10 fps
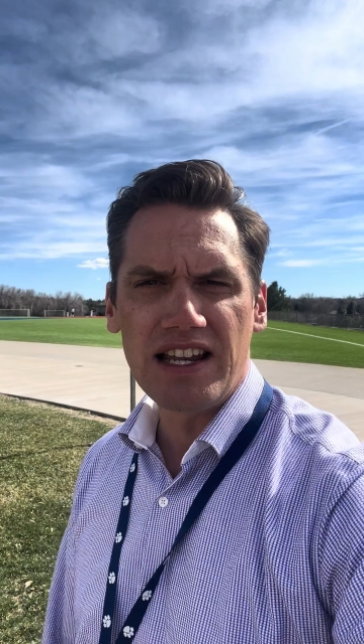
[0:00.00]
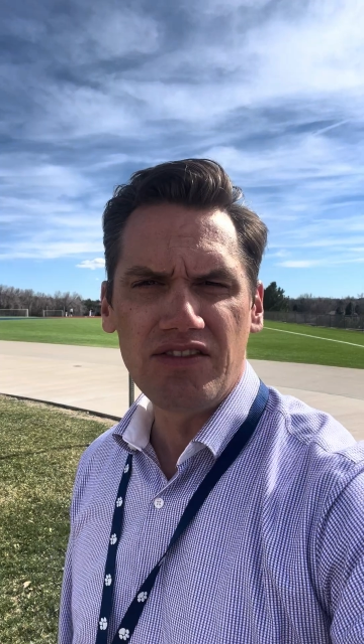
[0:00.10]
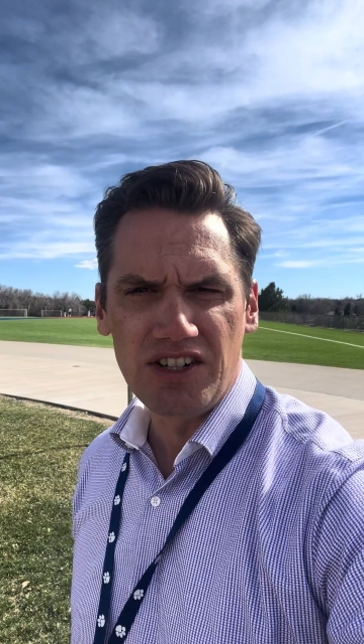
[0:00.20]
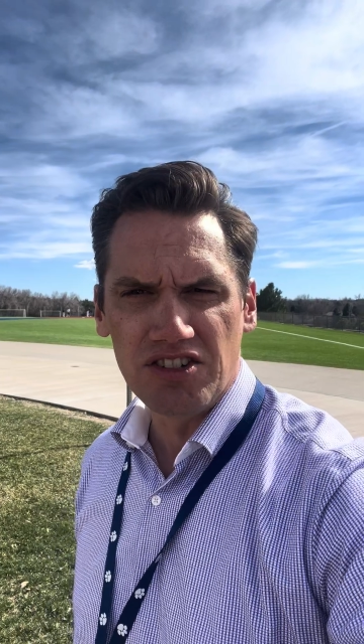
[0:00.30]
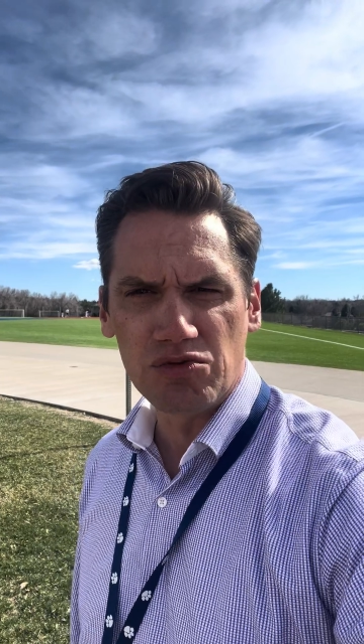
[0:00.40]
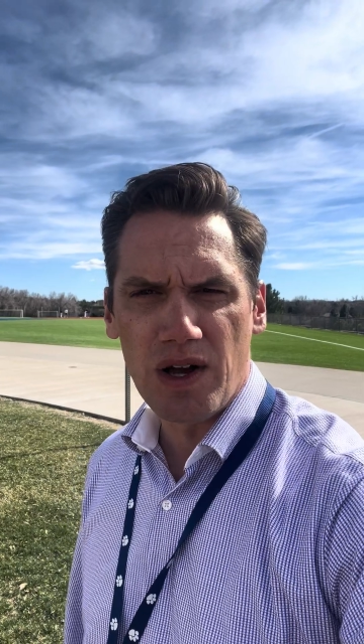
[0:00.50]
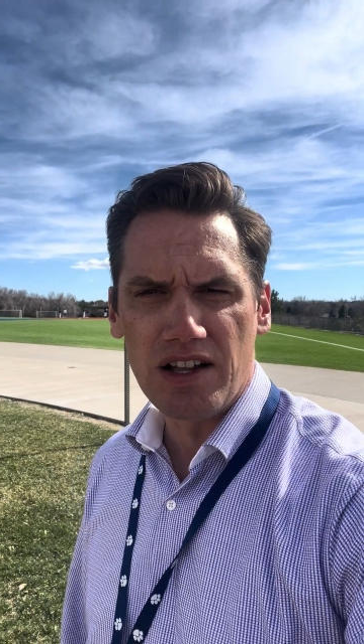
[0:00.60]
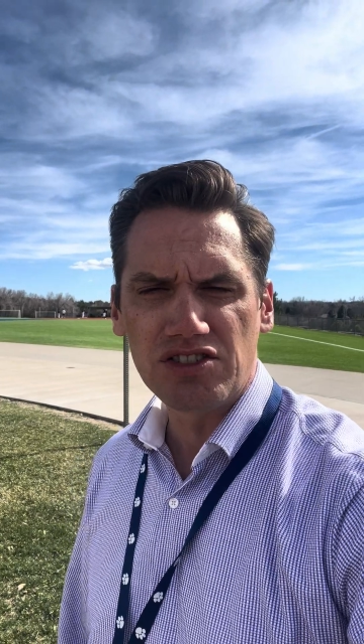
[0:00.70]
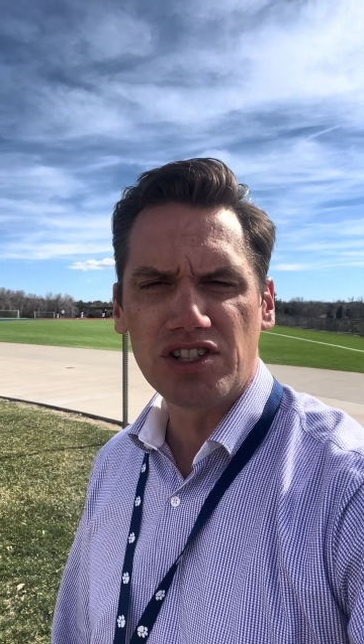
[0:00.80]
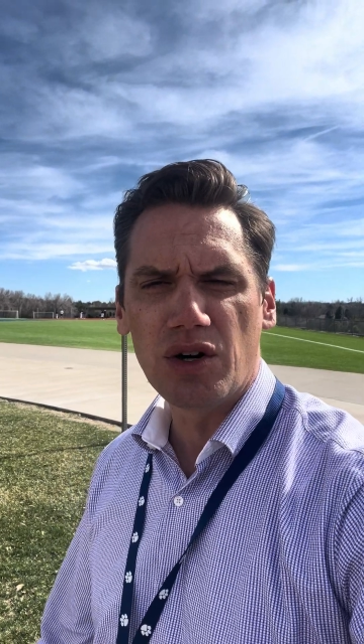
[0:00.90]
evening as well.
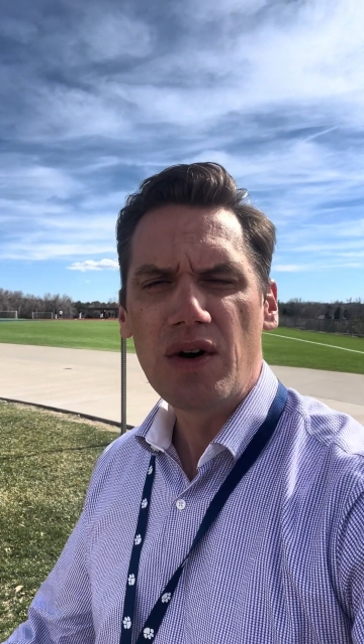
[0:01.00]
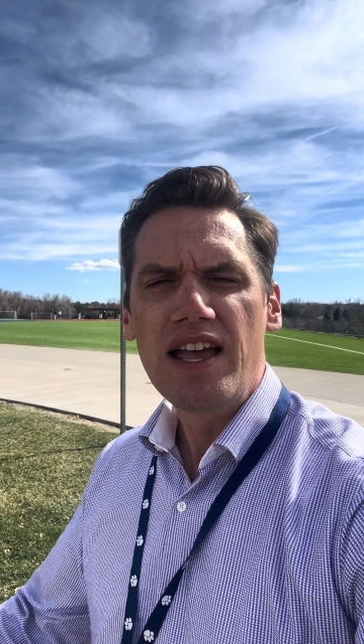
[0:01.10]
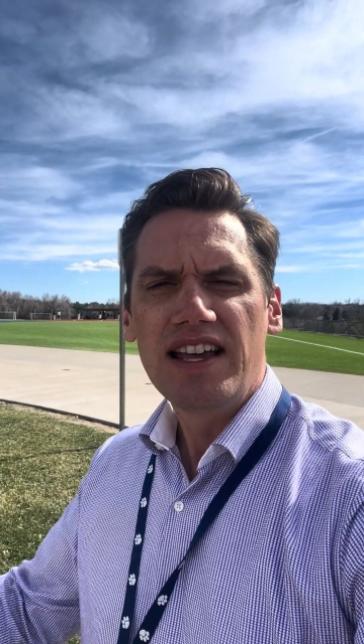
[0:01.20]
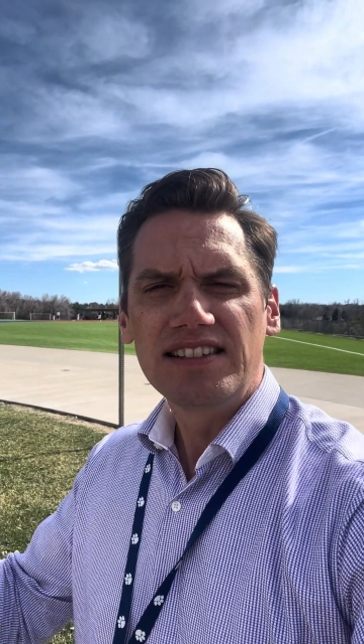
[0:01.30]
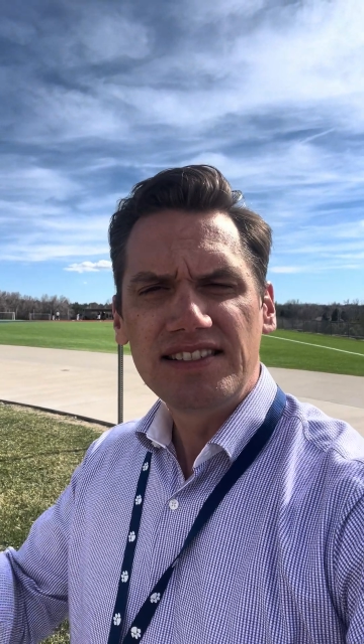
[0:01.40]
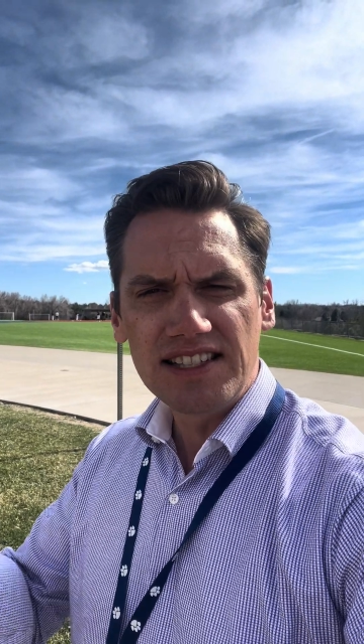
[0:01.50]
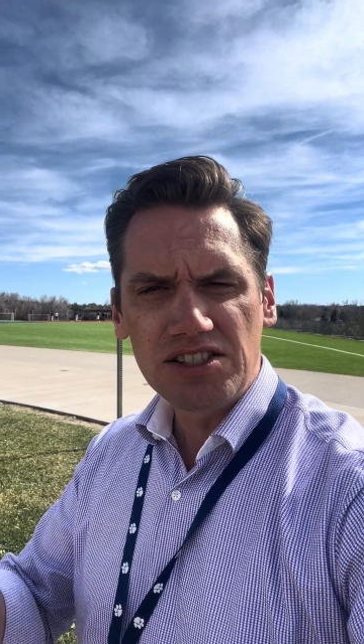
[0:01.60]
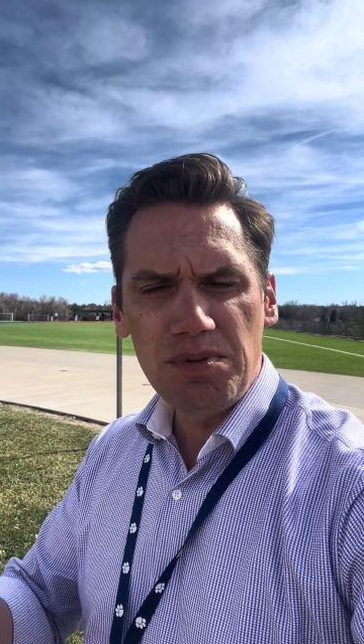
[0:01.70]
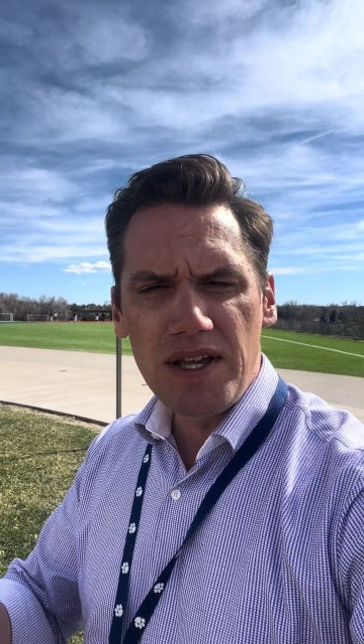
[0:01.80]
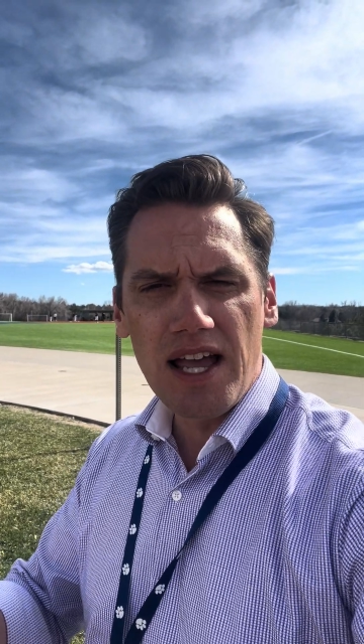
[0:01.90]
So 6
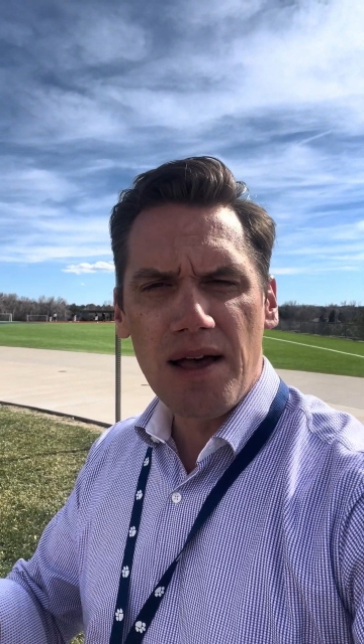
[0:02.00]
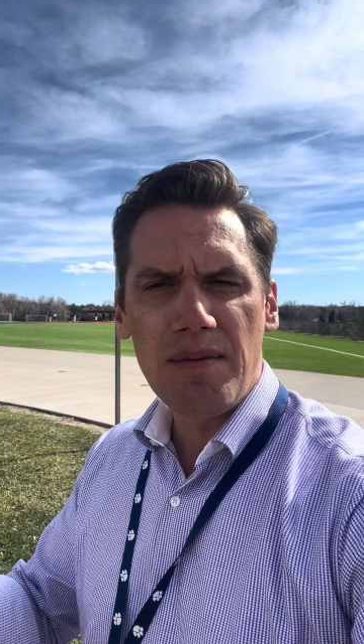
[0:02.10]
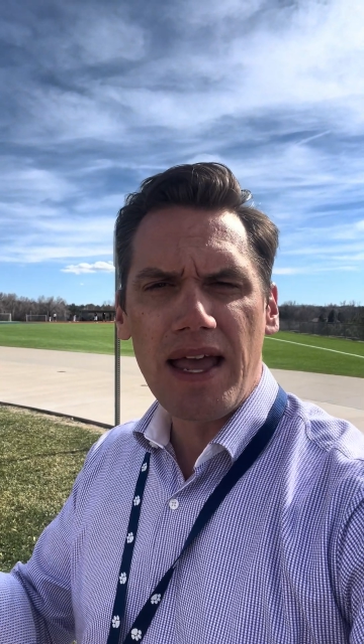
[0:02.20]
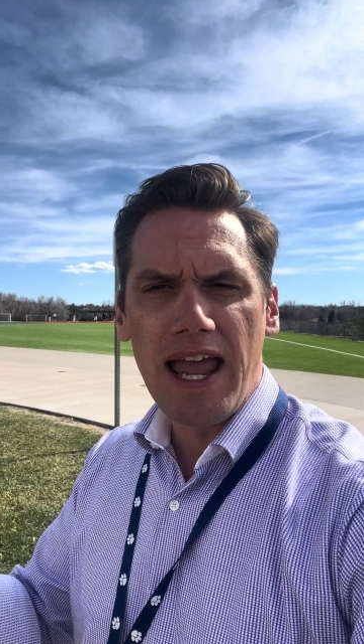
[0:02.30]
p.m.